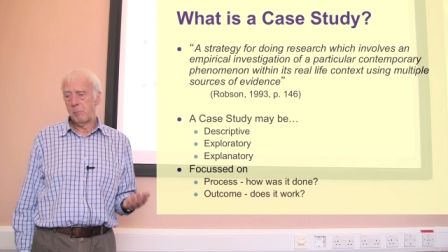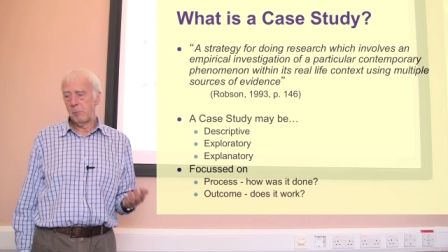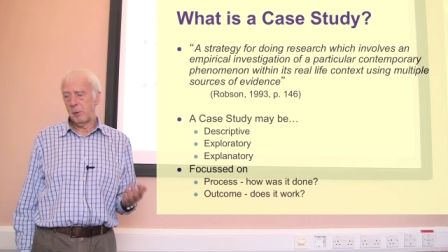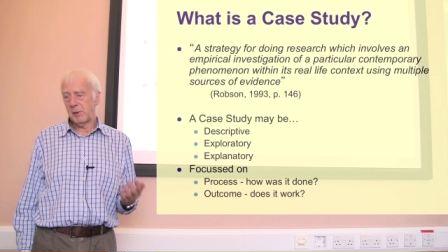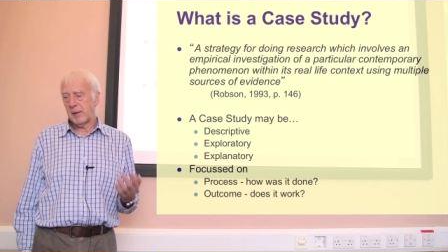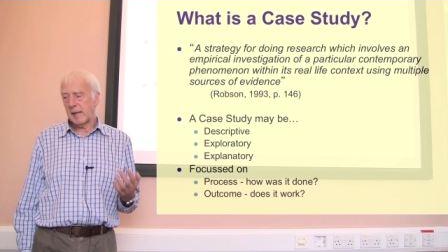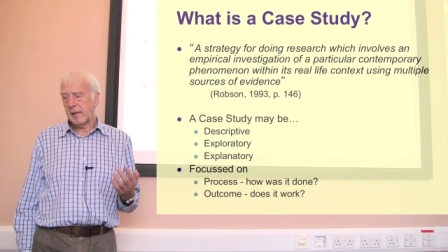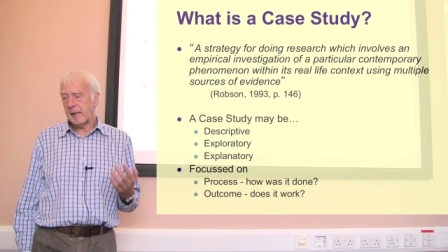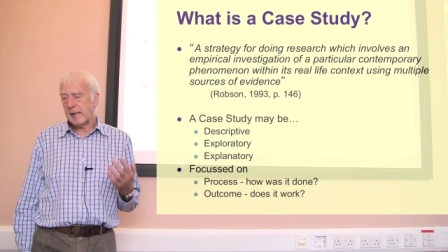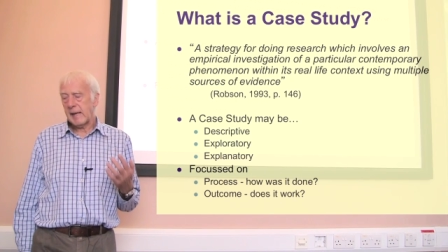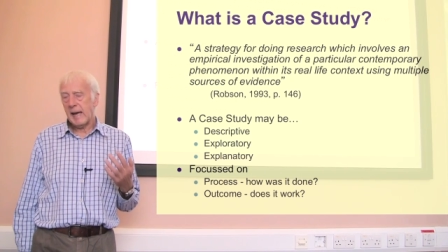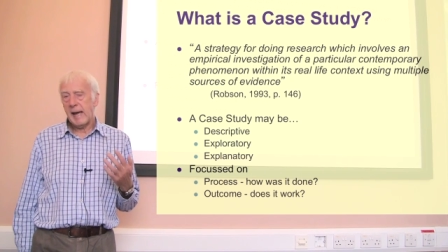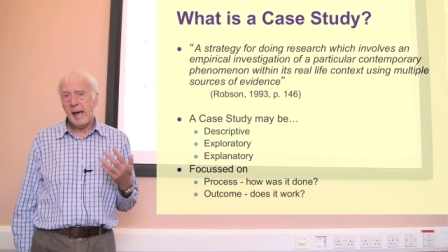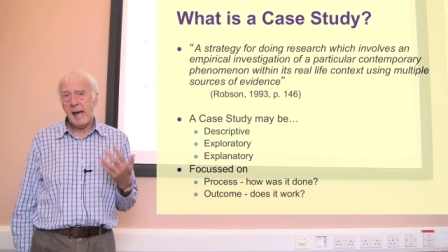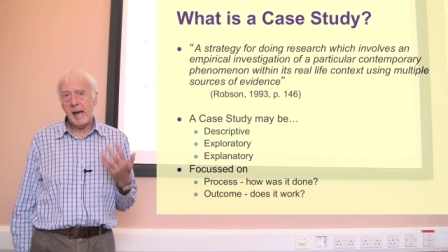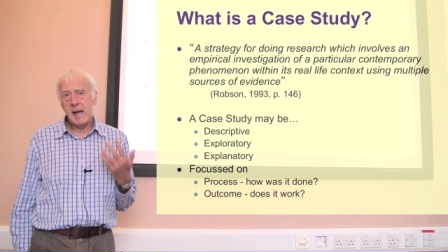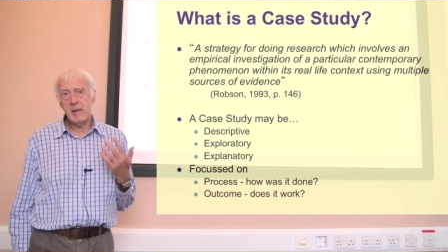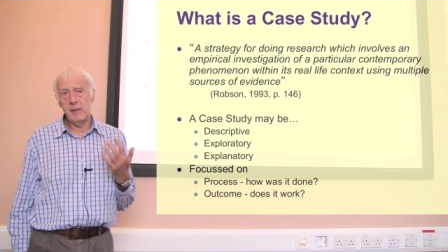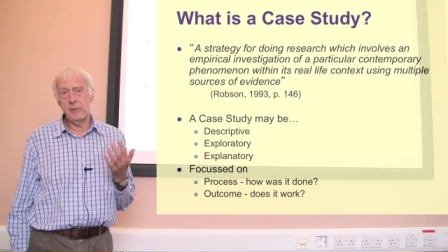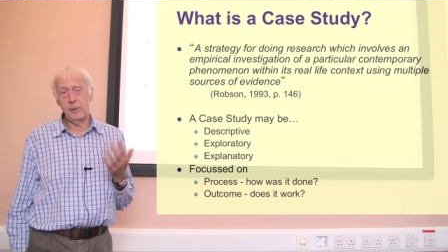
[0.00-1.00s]
but they
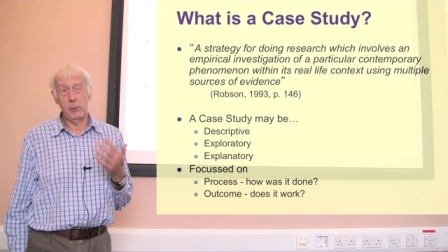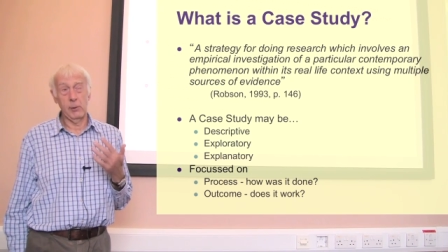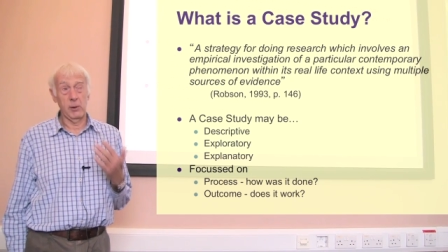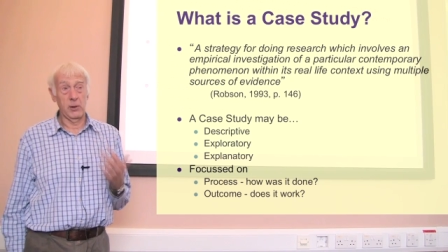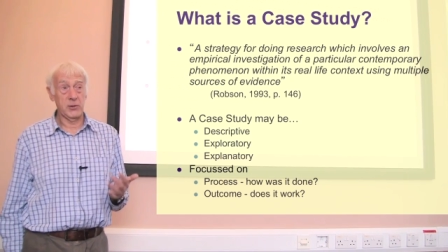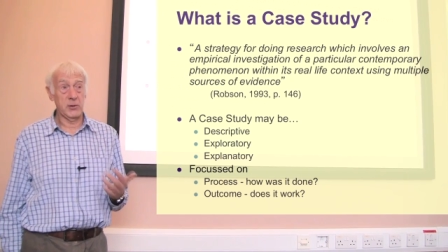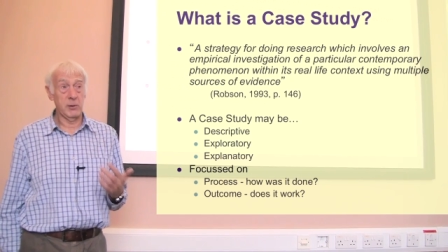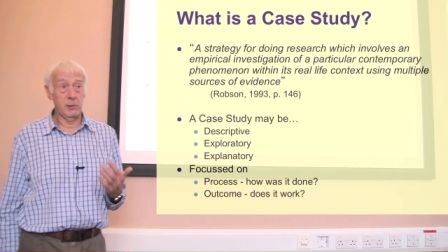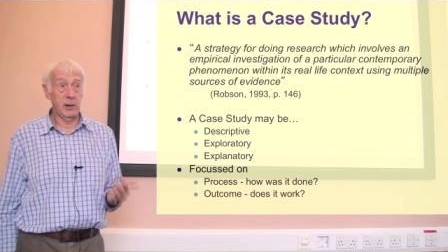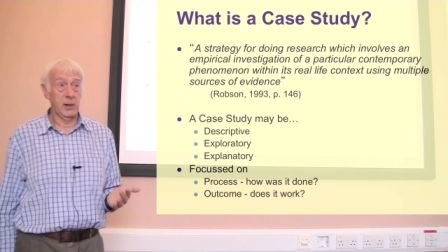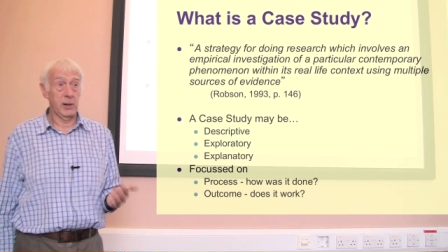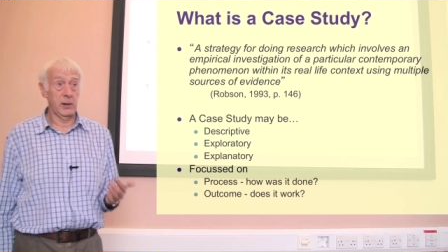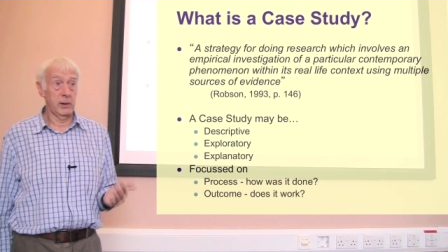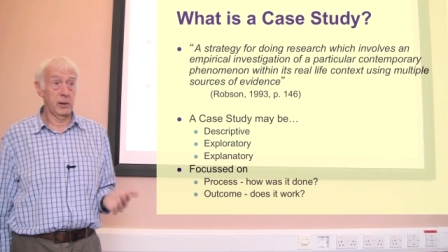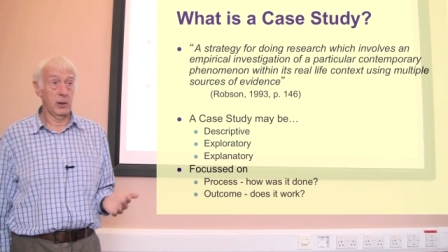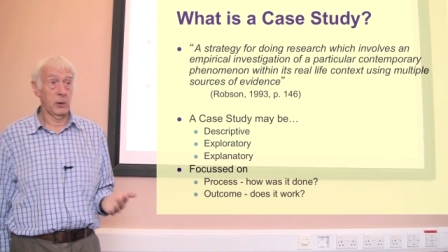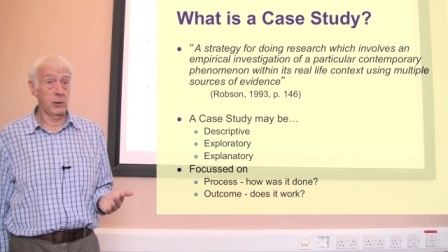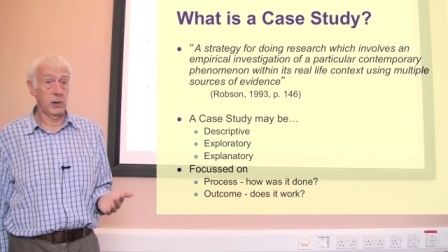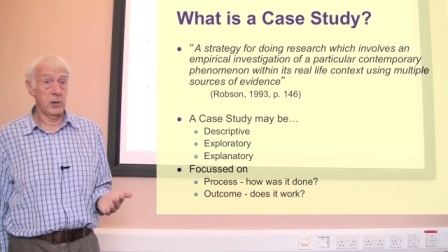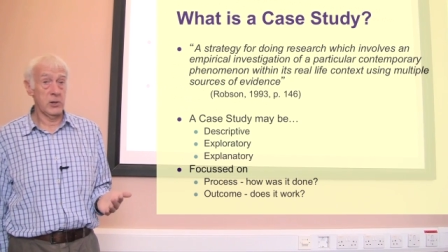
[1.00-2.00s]
can, if you ask the right
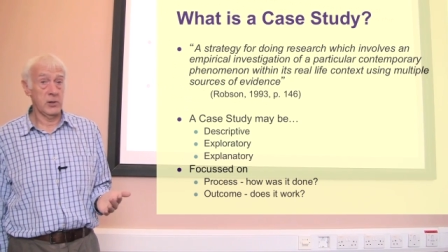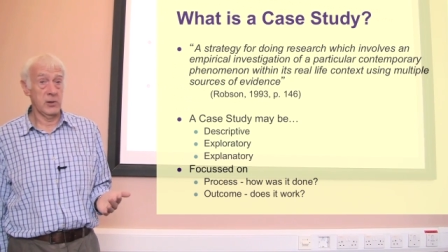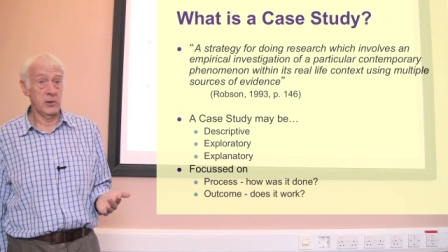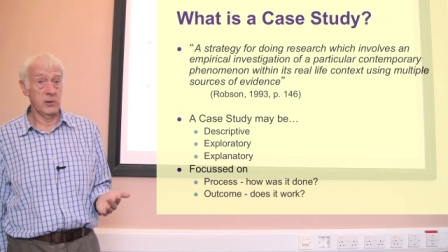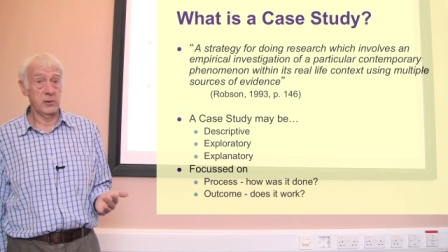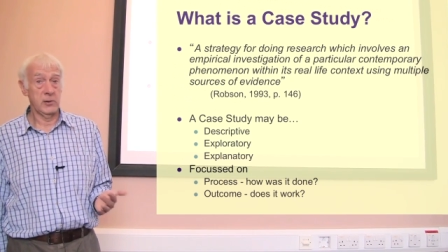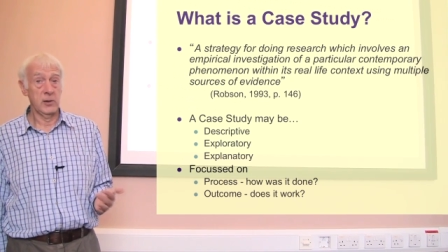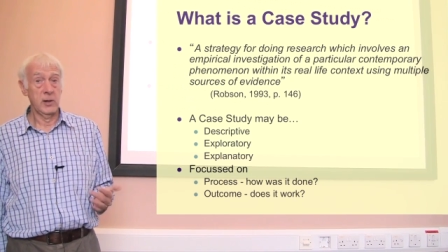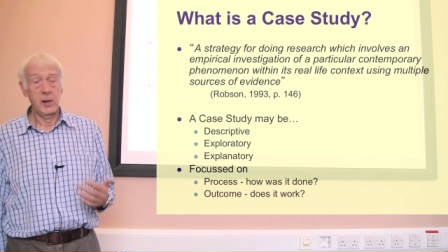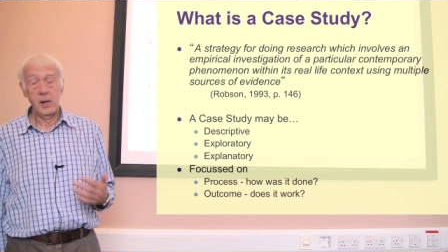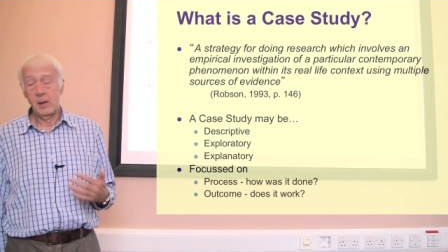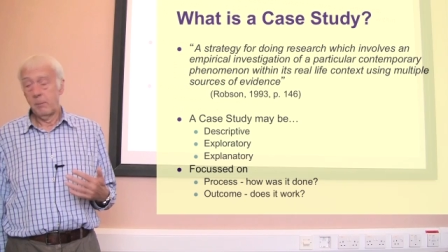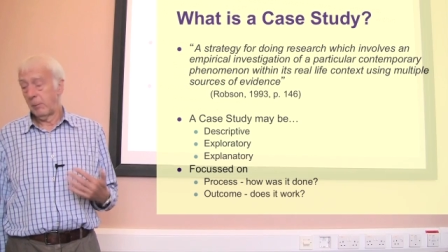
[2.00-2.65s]
kind of questions,